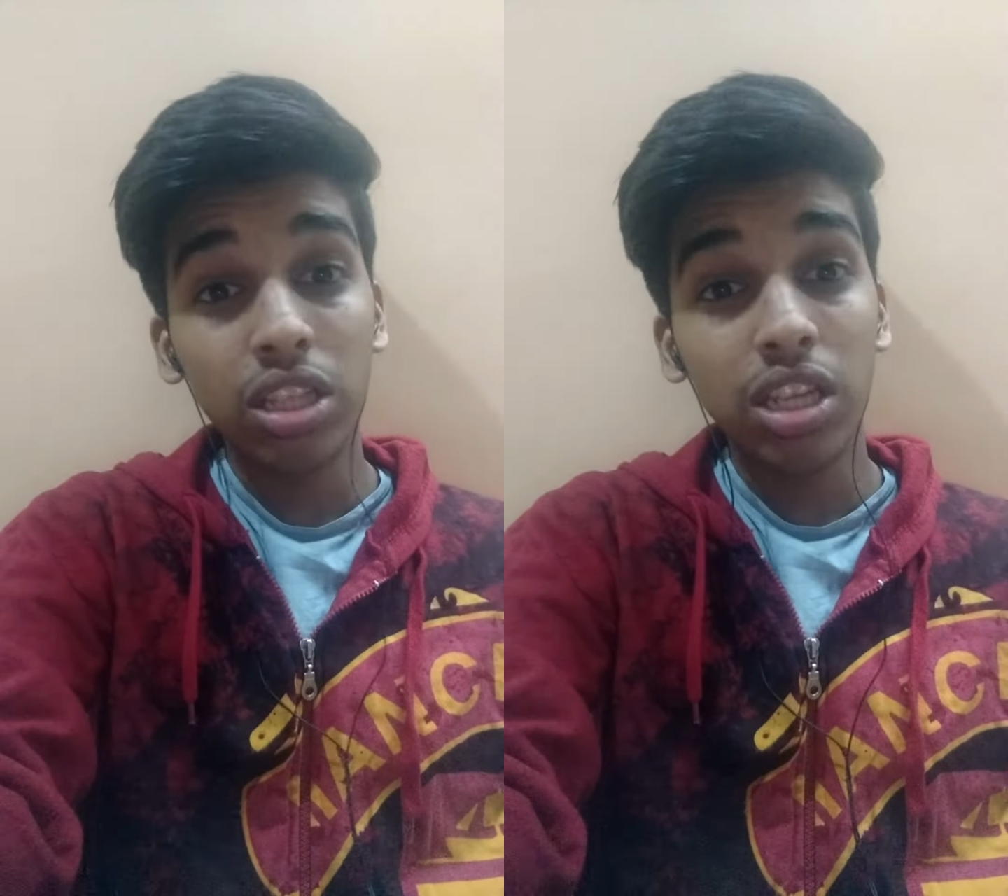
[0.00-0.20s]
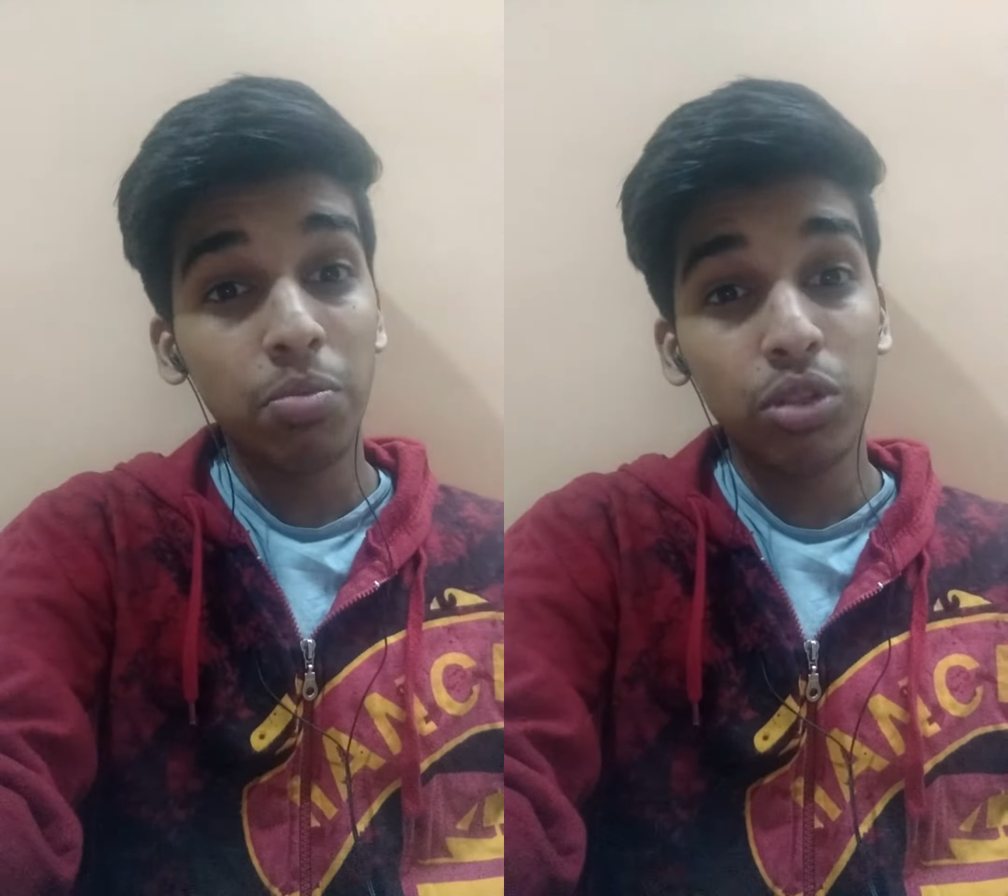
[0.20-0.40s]

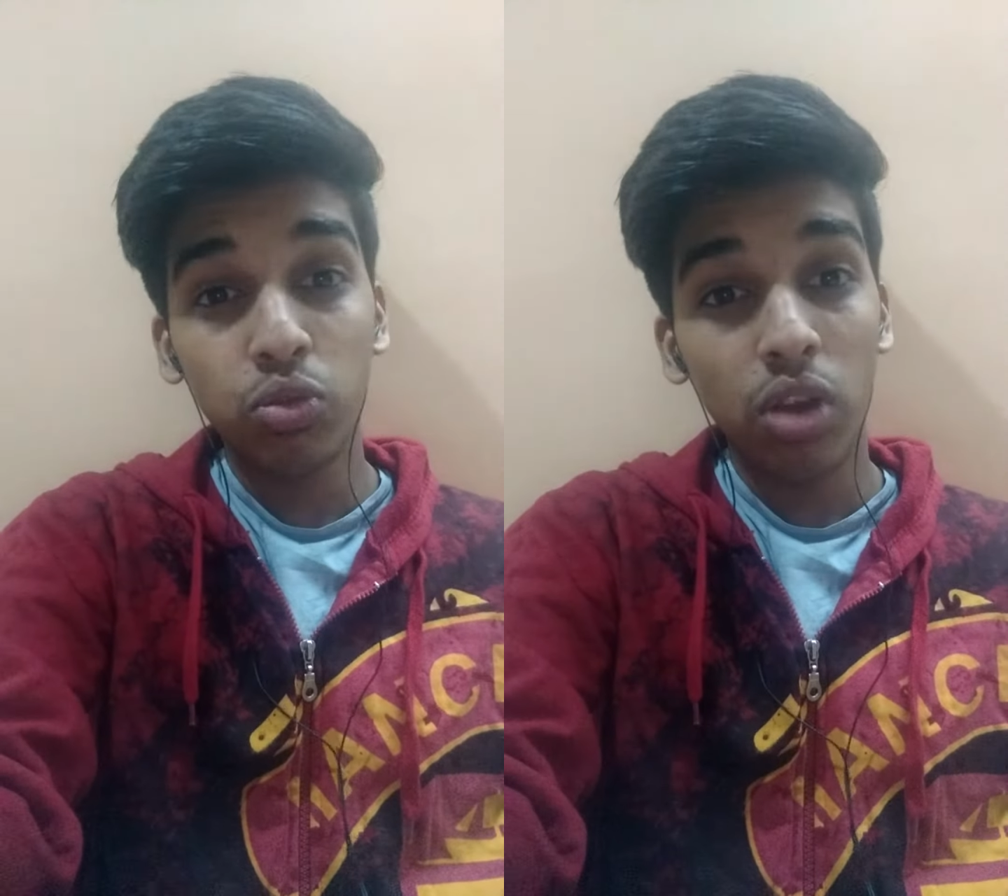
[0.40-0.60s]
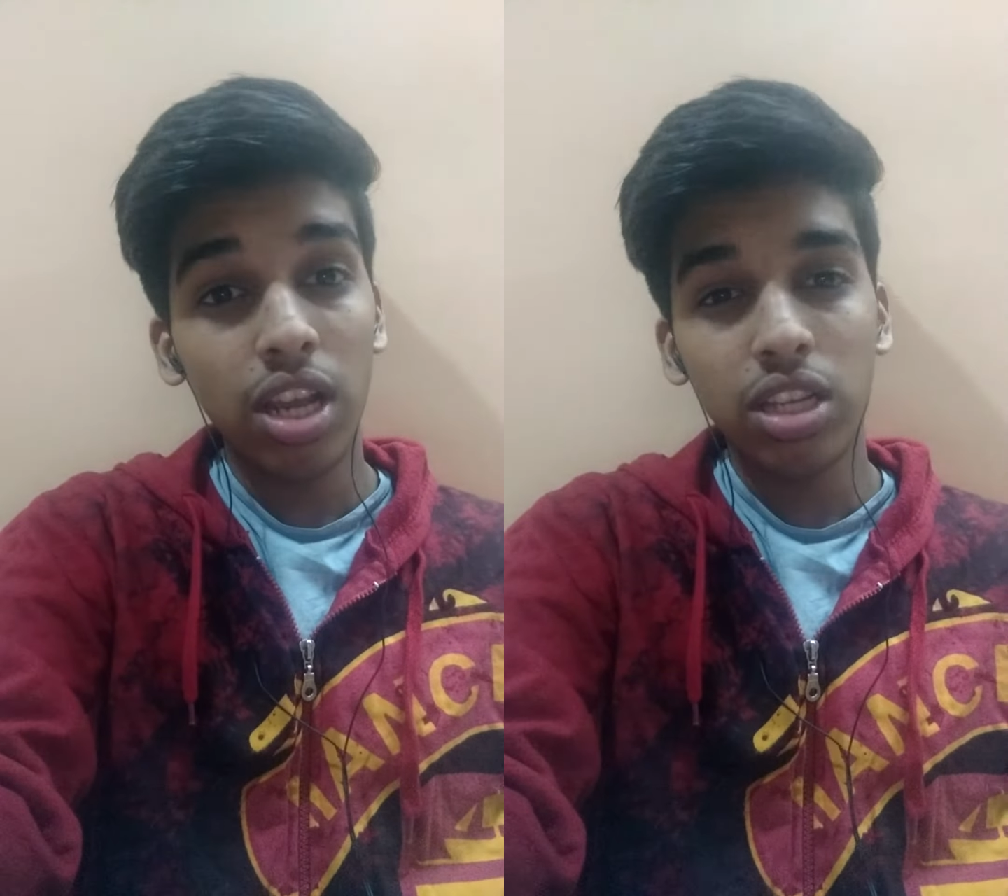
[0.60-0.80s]
happen
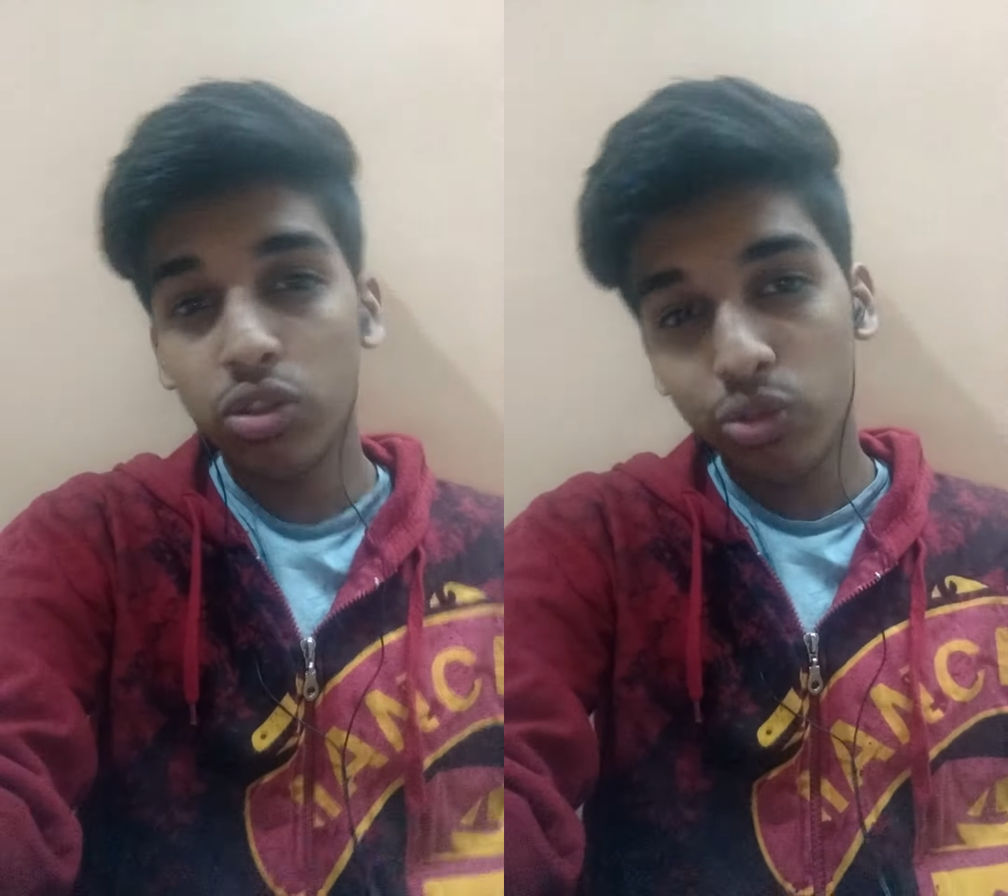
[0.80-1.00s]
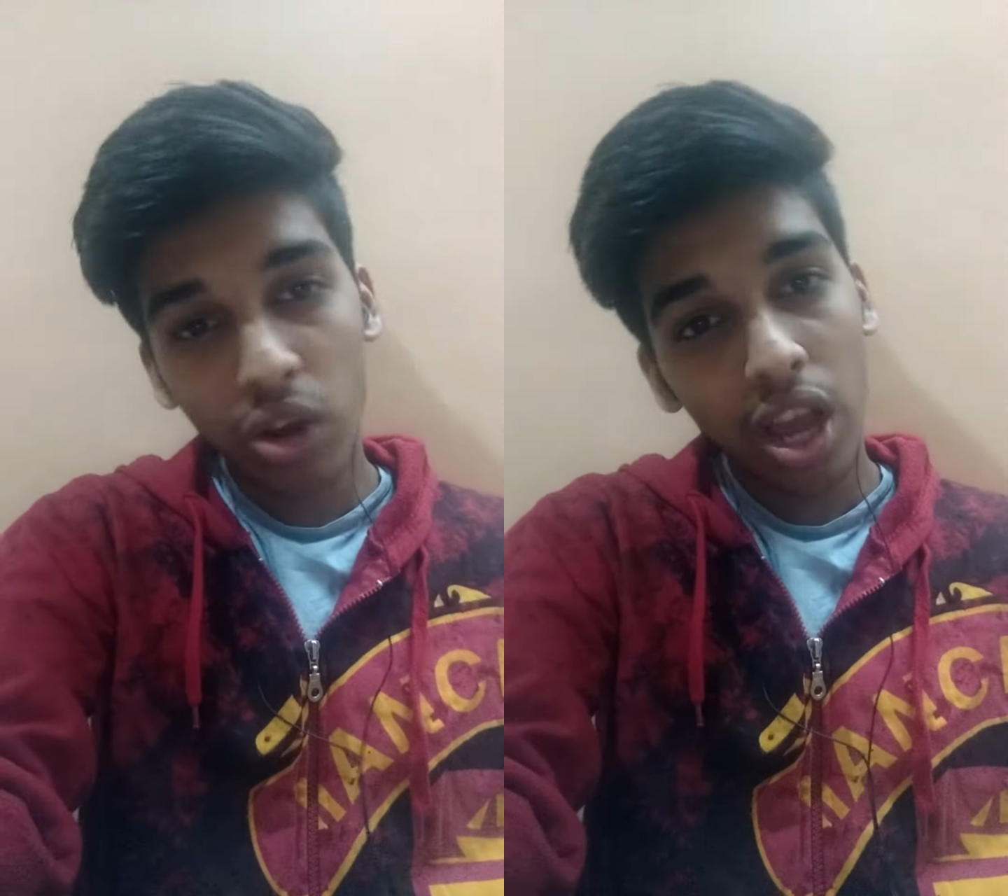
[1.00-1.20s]
twice,
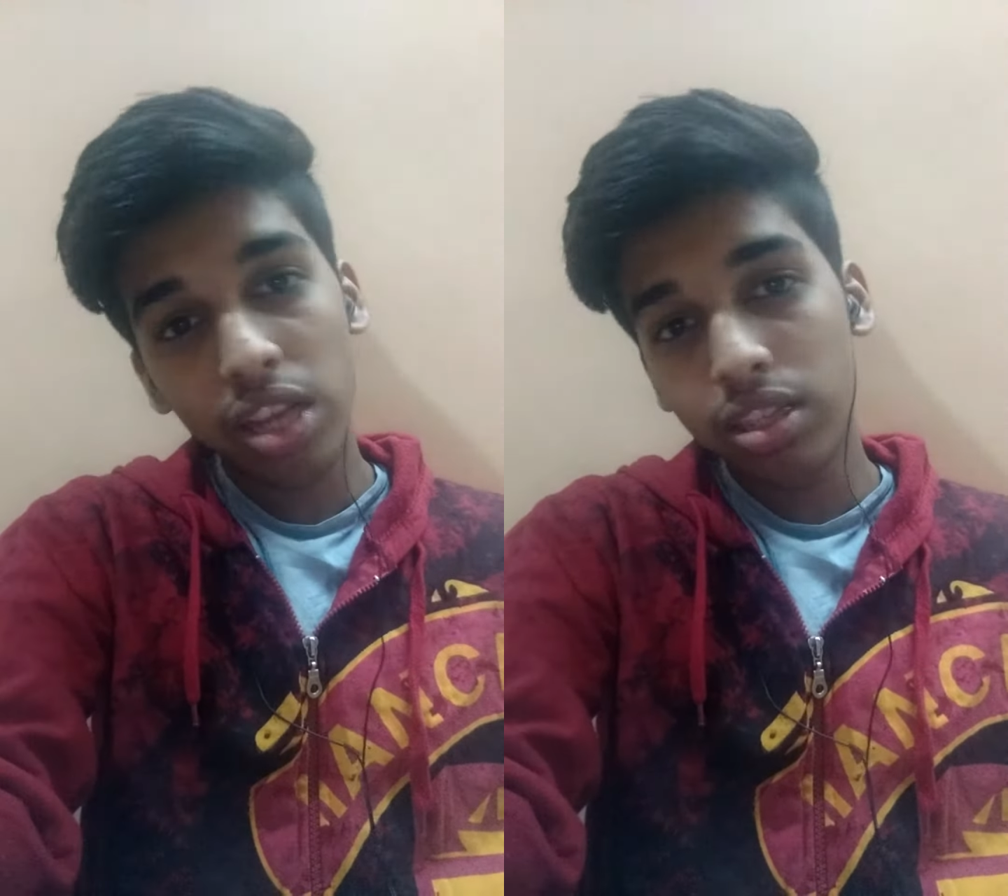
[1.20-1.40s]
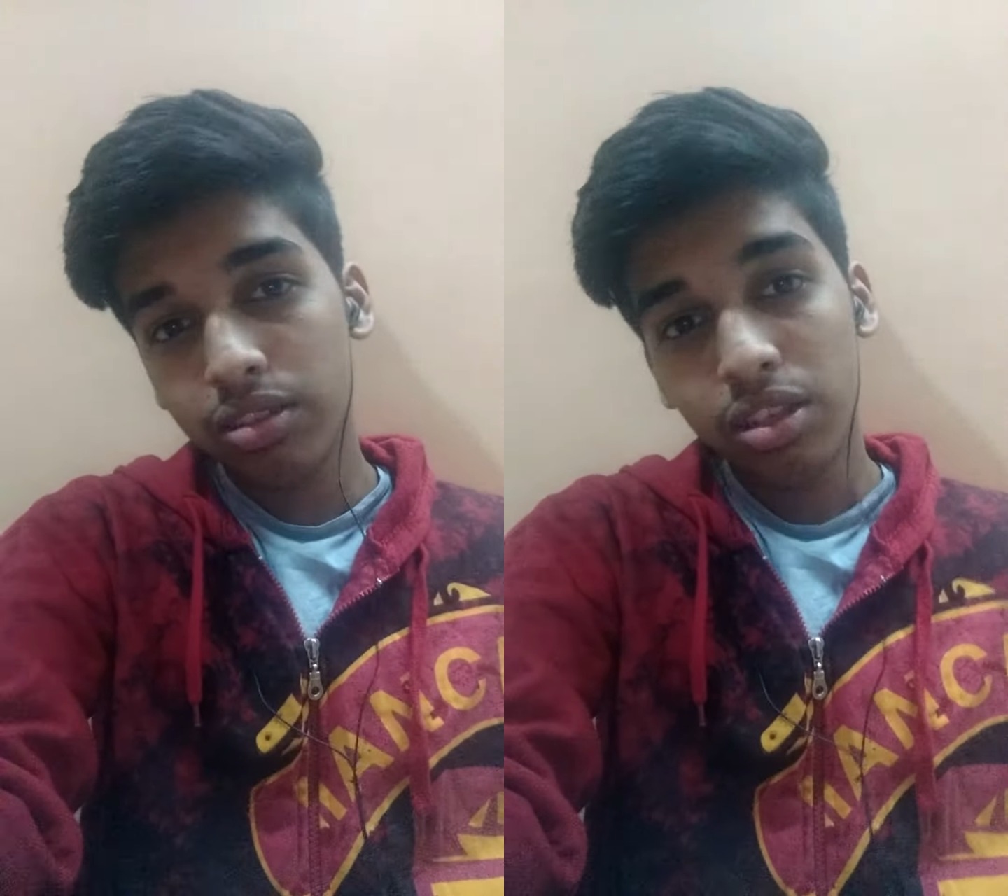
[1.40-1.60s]

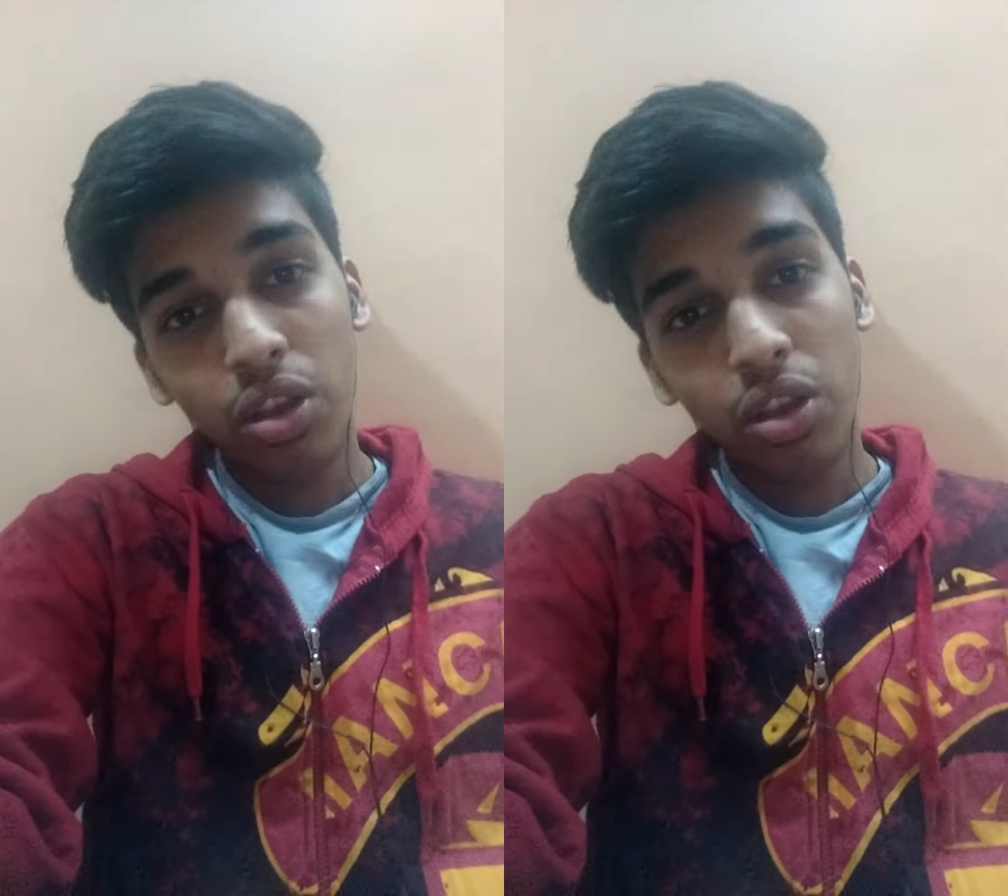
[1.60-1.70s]
twice.